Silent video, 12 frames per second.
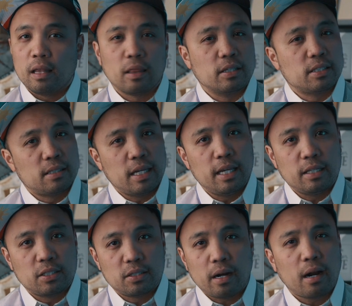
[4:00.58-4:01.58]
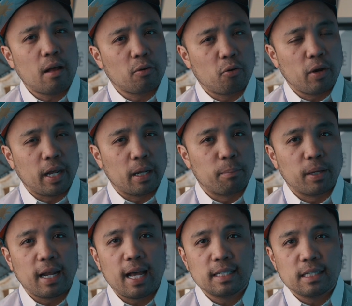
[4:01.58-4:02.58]
the seeds start out green,
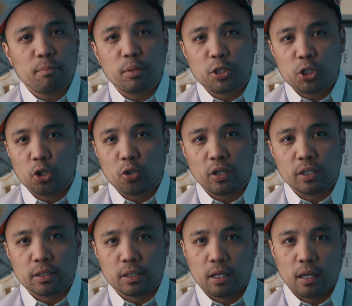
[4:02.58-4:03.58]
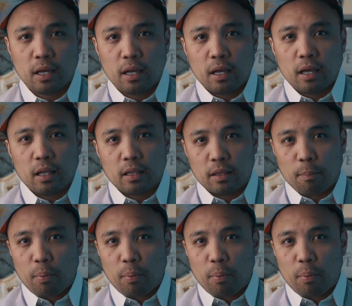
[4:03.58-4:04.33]
but as it matures, the